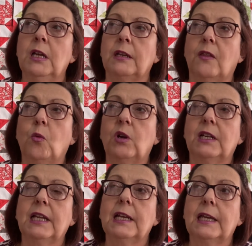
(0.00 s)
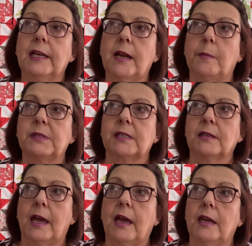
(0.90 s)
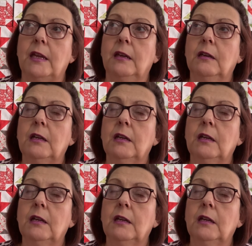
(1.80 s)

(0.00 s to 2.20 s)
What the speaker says: Now, the one I need to kit up today,